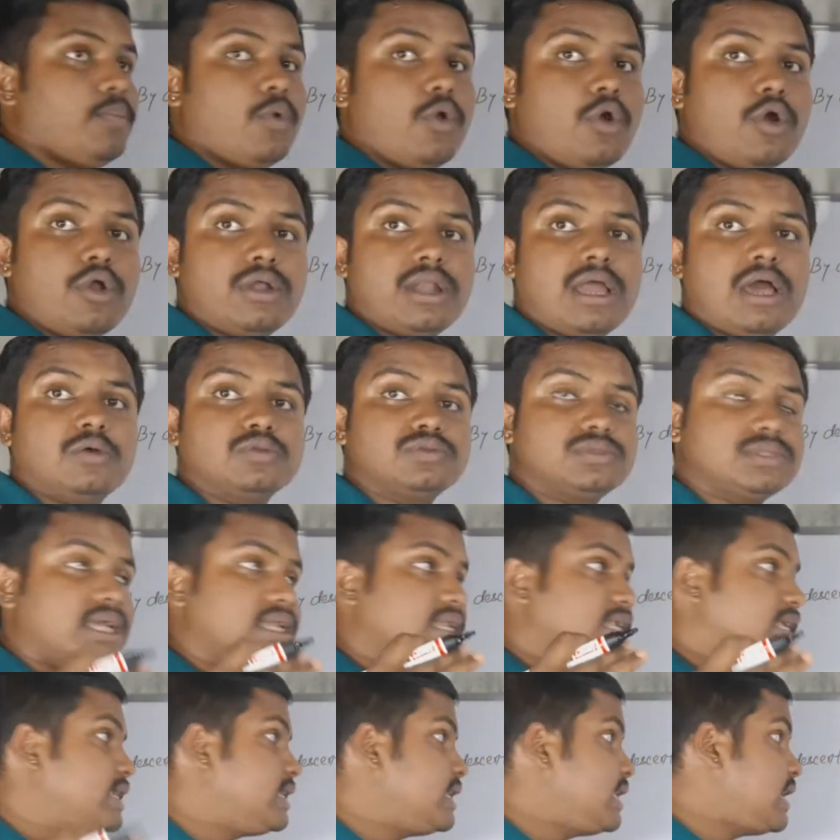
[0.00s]
born
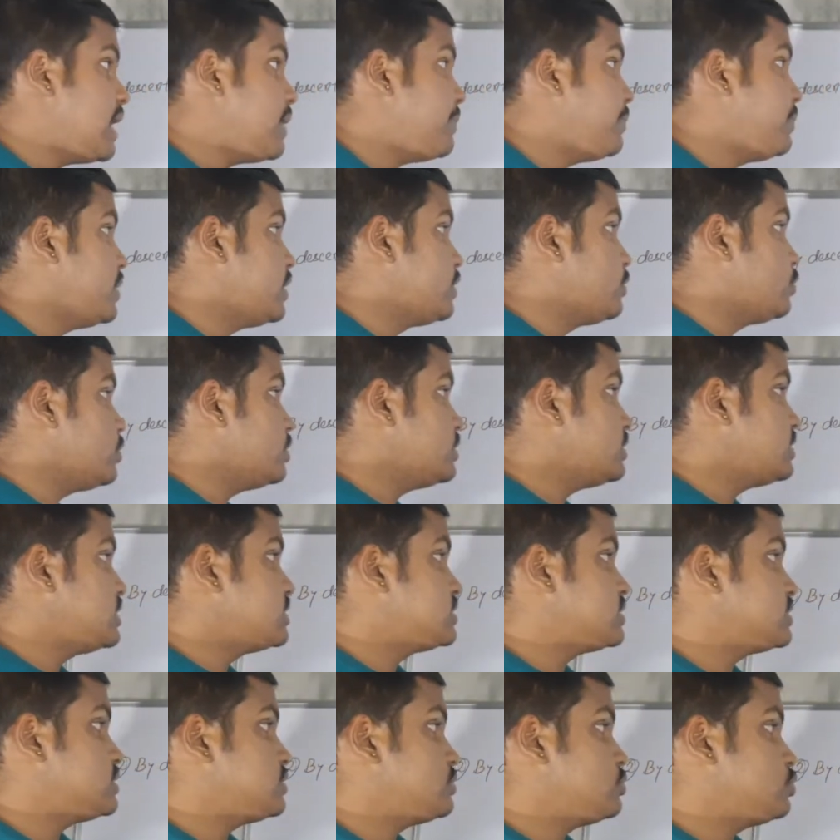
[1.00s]
outside India between
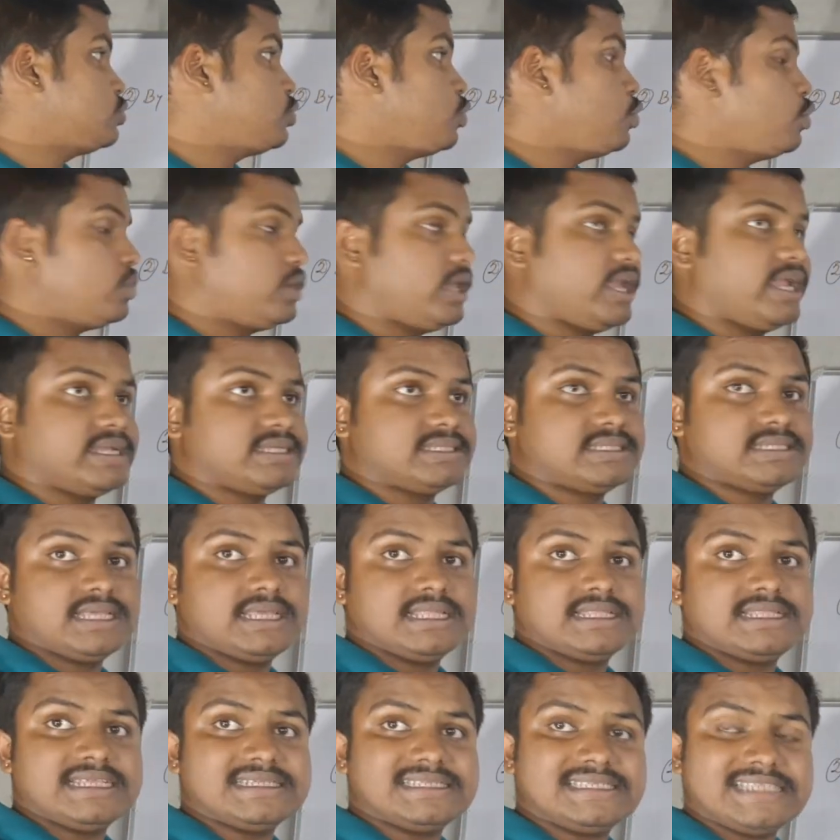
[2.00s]
these two dates,
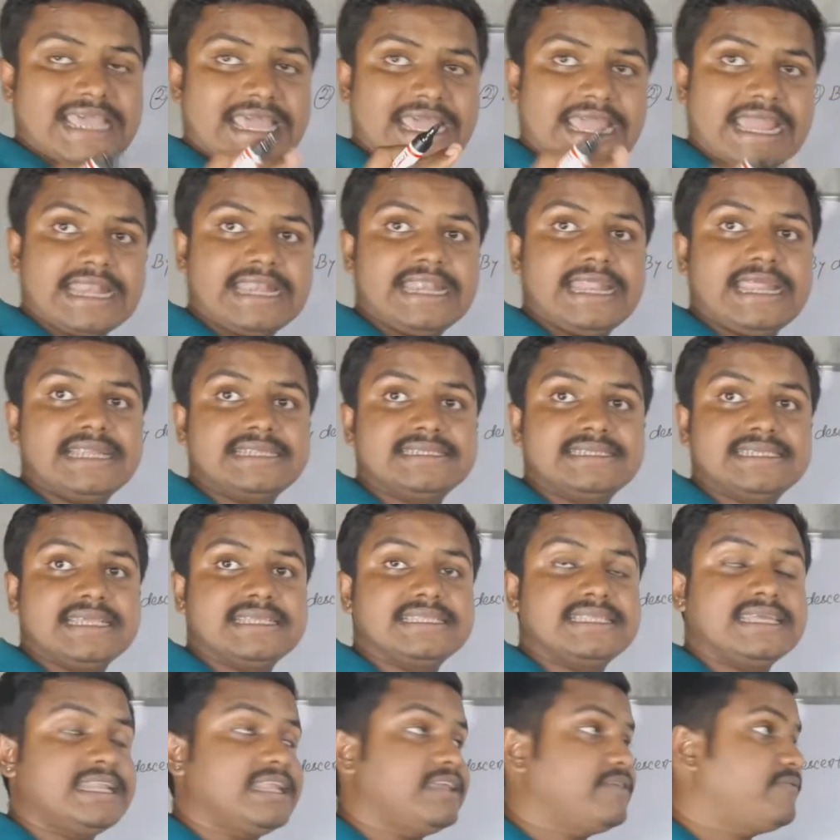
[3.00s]
the second date
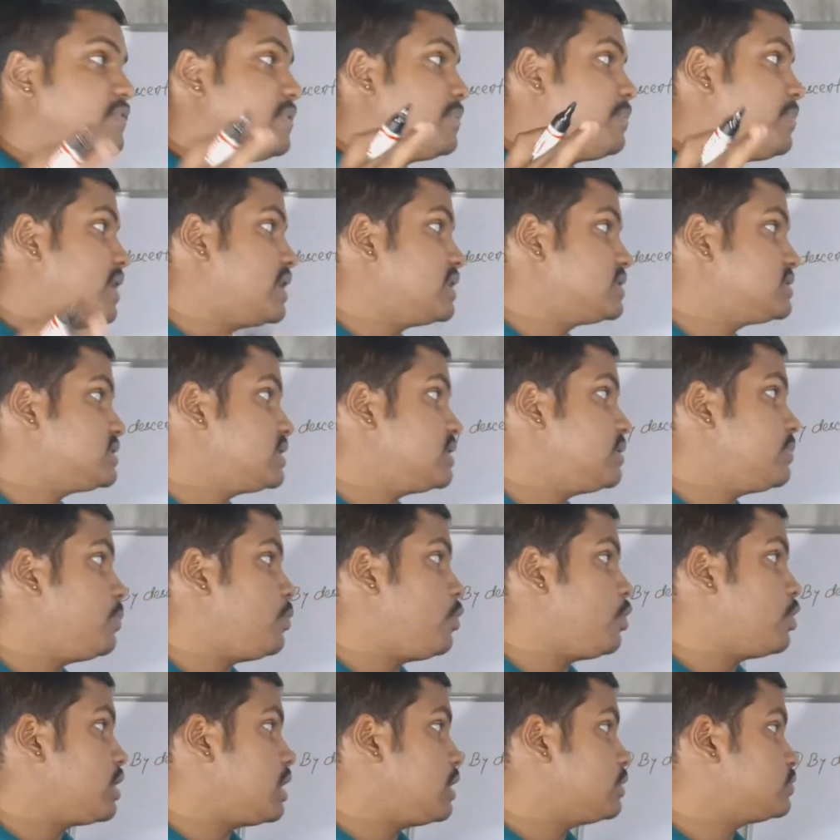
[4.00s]
says that if a person
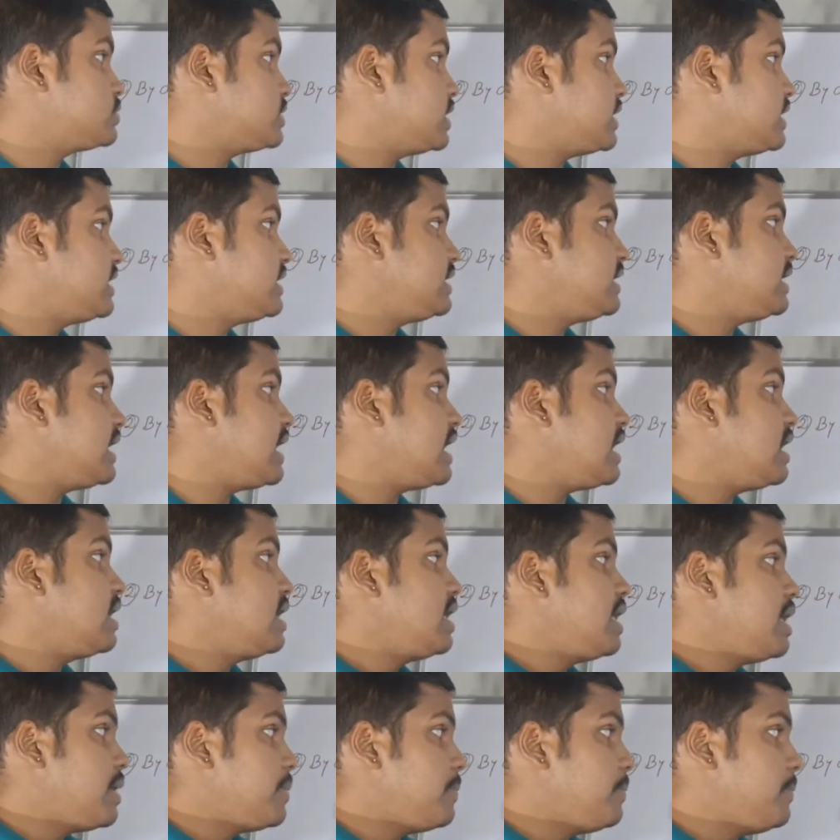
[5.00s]
born outside India
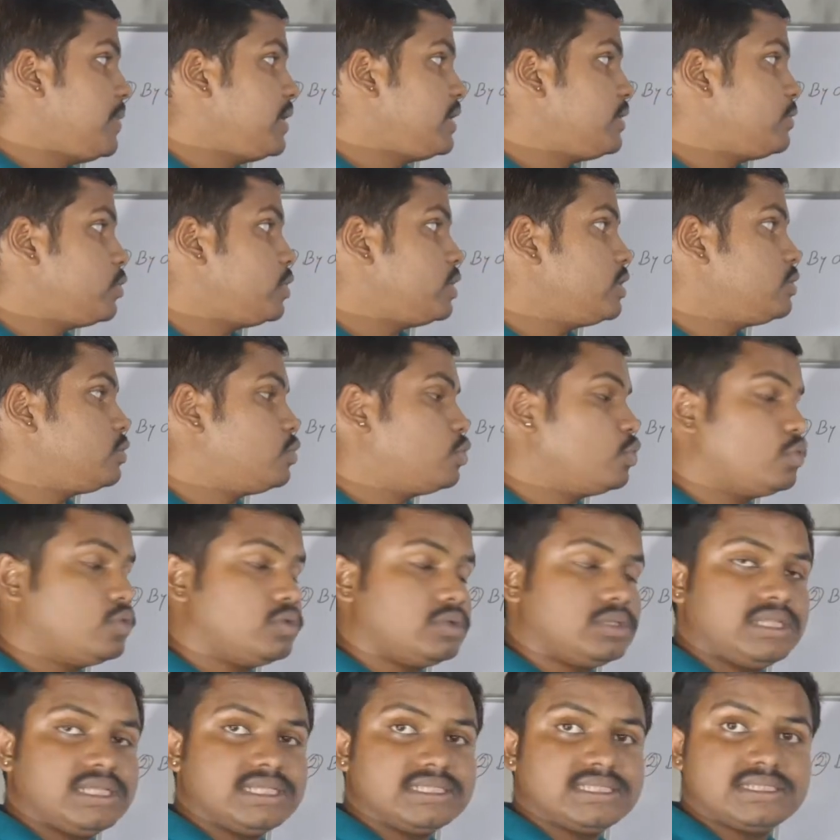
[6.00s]
between
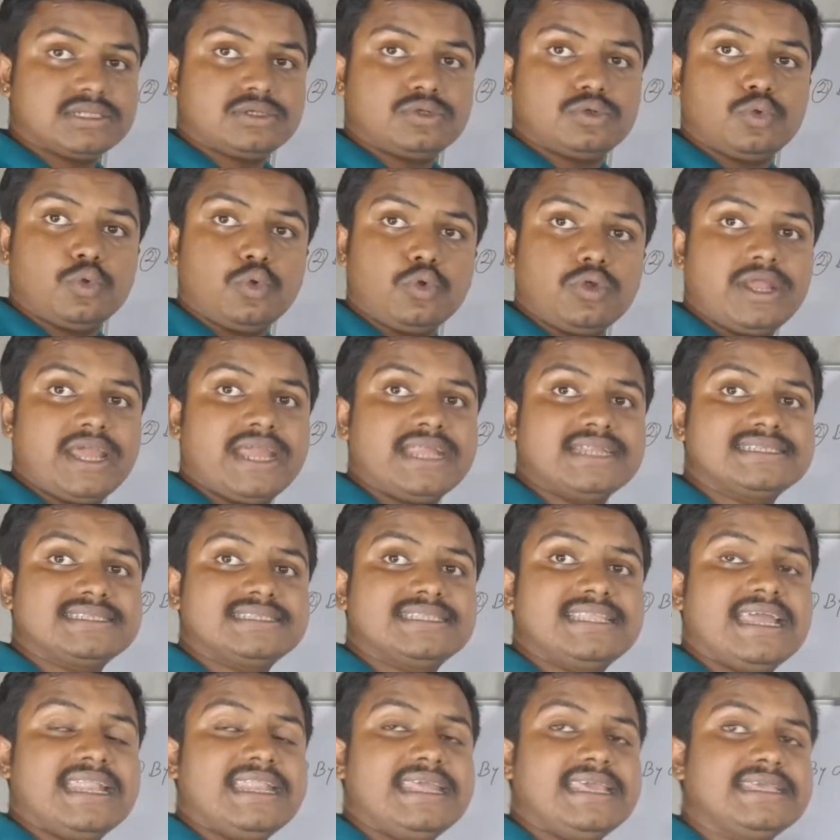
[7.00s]
two these two dates,
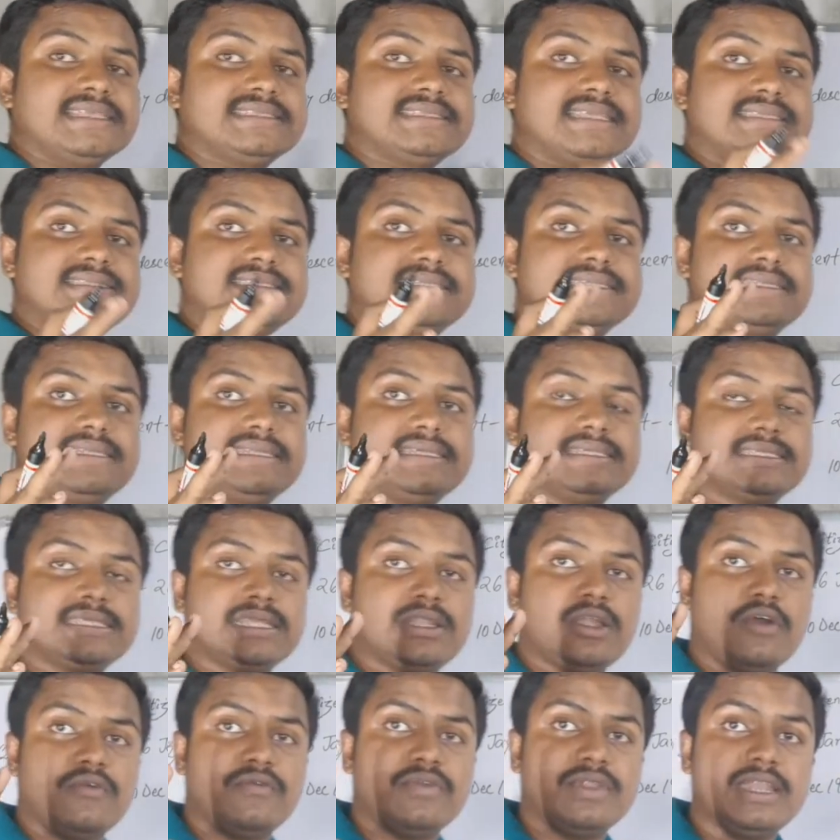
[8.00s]
then he is a
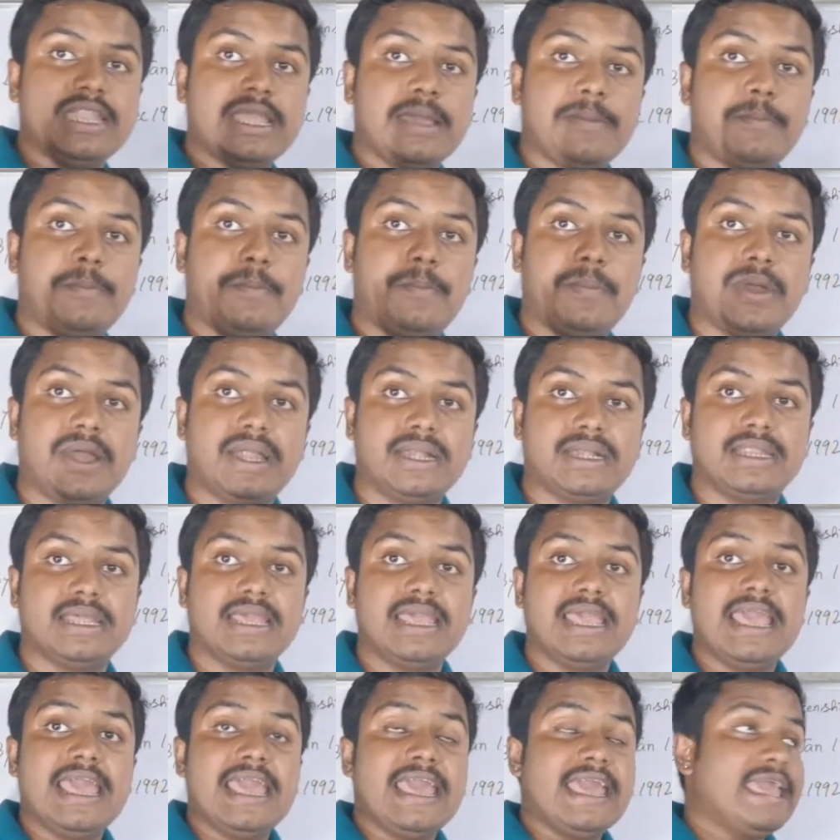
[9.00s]
citizen of India, but
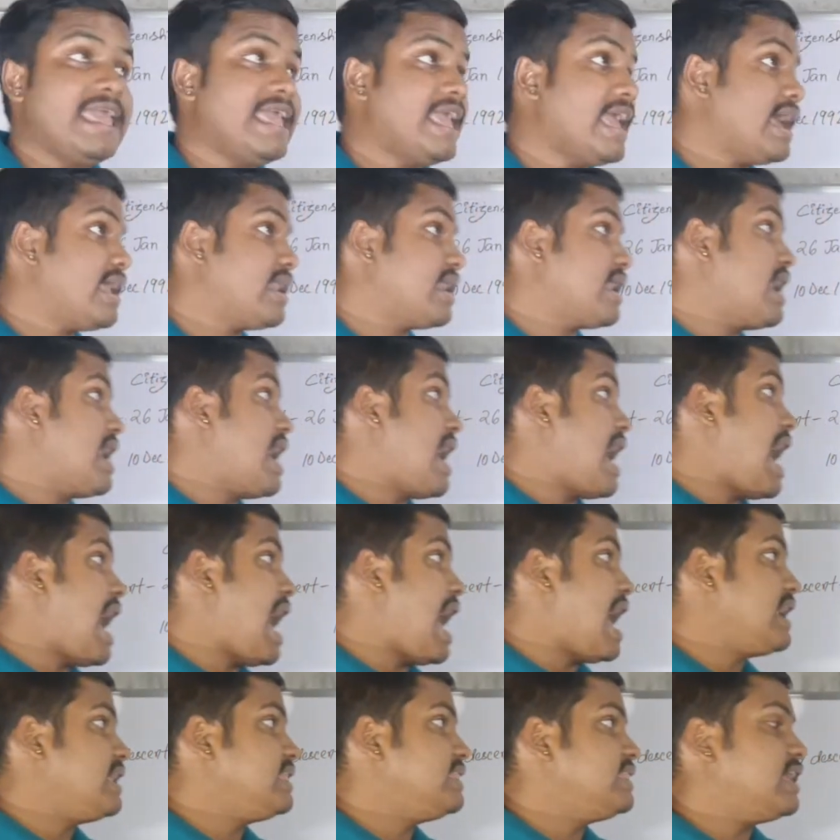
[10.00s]
here
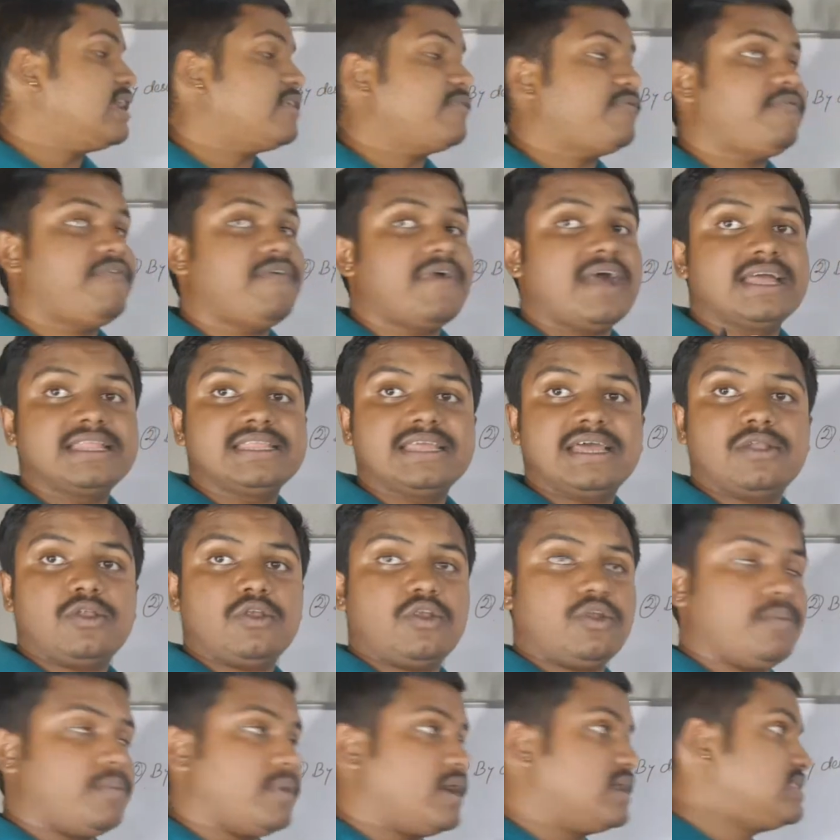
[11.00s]
either father
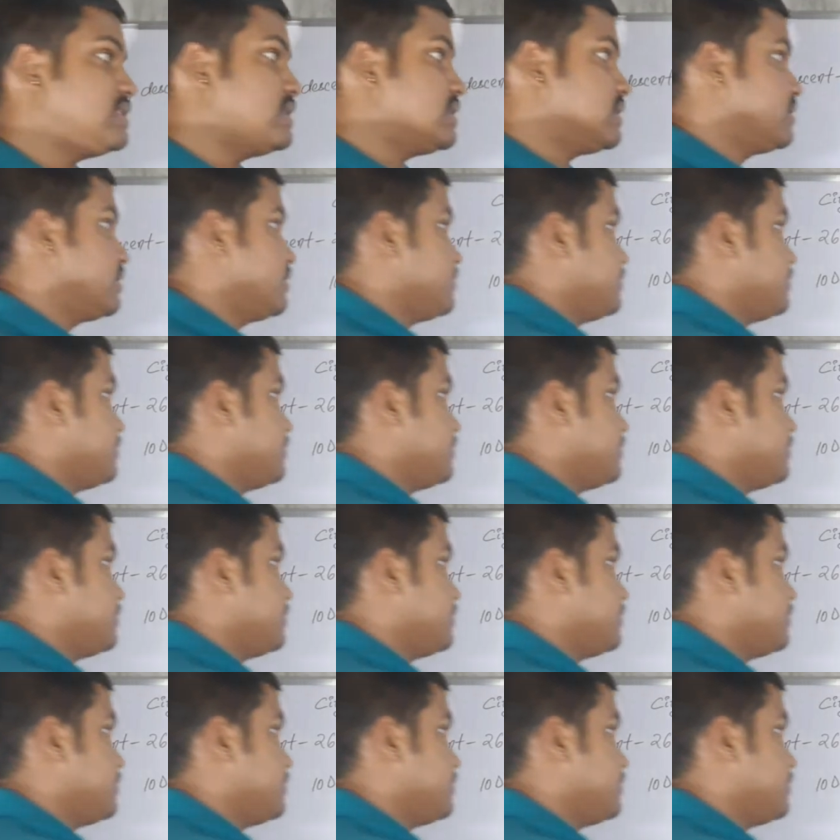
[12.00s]
or mother,